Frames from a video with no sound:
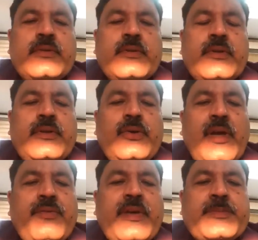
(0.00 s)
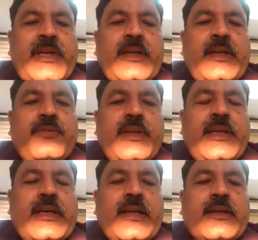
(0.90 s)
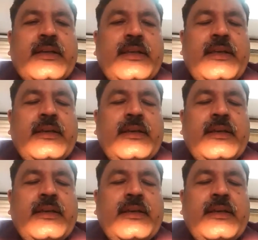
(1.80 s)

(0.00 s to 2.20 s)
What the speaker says: you have explained it very correctly.